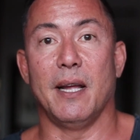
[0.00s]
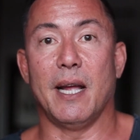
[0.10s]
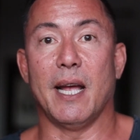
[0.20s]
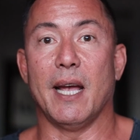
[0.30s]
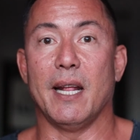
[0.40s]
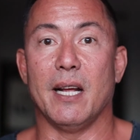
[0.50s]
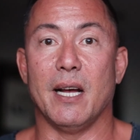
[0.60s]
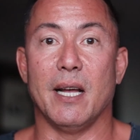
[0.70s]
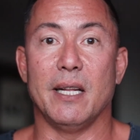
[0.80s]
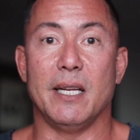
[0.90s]

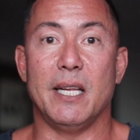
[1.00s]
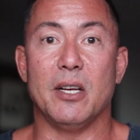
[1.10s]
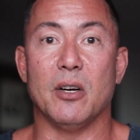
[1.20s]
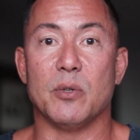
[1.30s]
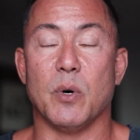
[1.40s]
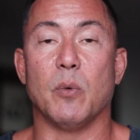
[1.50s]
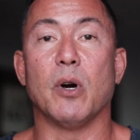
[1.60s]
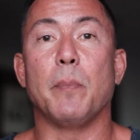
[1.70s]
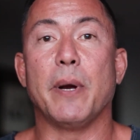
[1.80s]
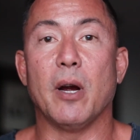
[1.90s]
and he goes, "Well,
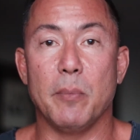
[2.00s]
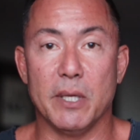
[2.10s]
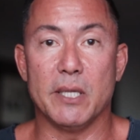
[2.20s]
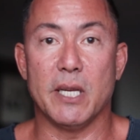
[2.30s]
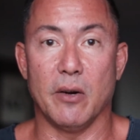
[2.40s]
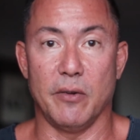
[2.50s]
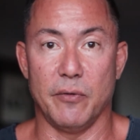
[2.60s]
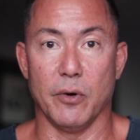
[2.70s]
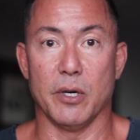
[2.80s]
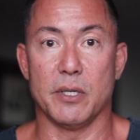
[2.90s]
we're a paramilitary
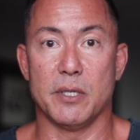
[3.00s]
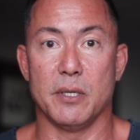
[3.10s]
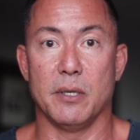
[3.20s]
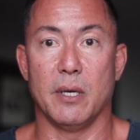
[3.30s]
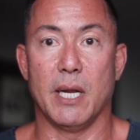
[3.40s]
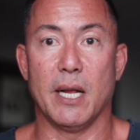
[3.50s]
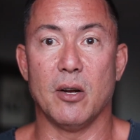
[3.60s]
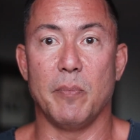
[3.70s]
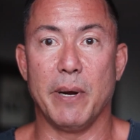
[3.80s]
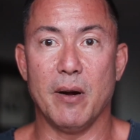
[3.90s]
force." And I
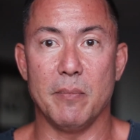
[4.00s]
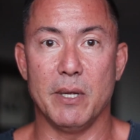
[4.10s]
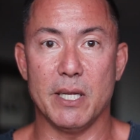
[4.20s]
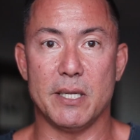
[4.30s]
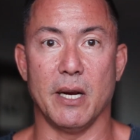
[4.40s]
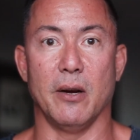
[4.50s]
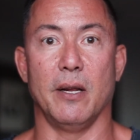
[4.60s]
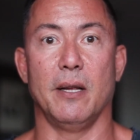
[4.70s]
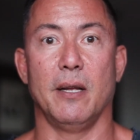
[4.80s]
go, "Paramilitary?